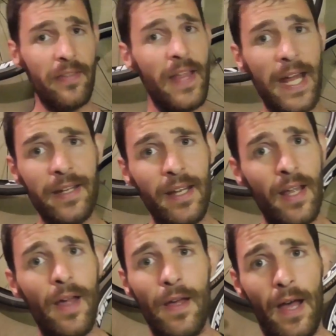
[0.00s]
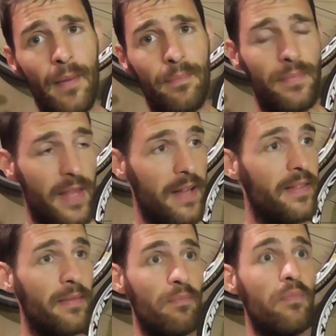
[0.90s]
then
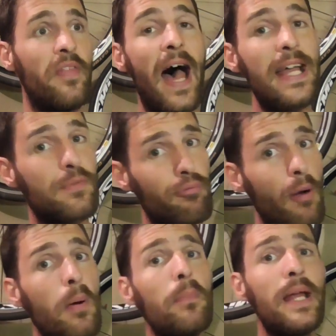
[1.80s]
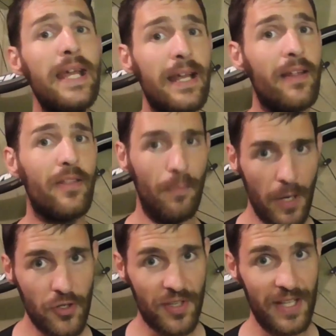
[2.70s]
that is probably the
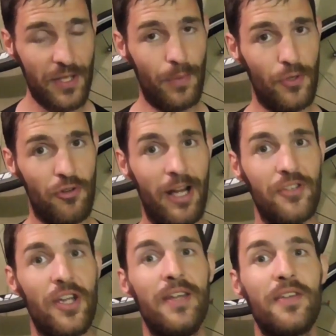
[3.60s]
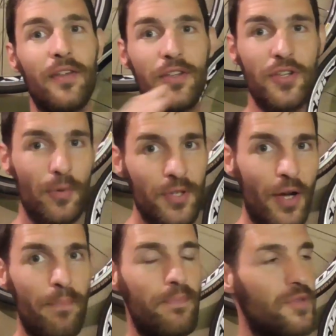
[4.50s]
most sensible strategy. So the
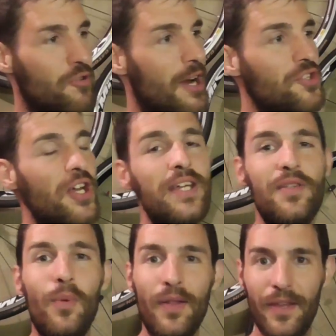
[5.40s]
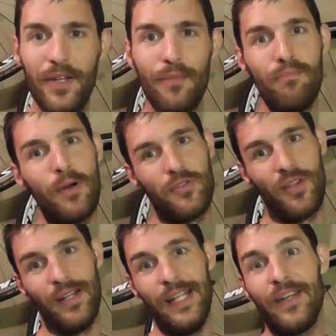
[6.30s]
suicide strategy is the one that you're most
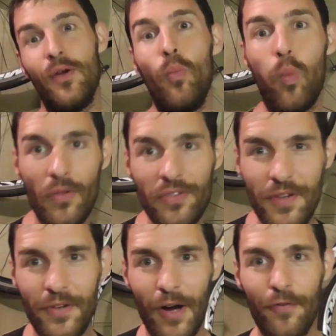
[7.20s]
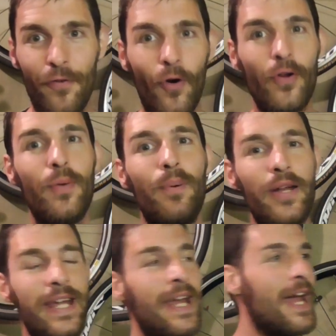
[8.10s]
likely going to want to go for. Your
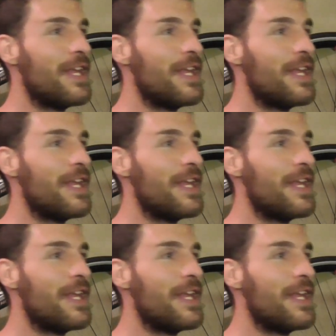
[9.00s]
body,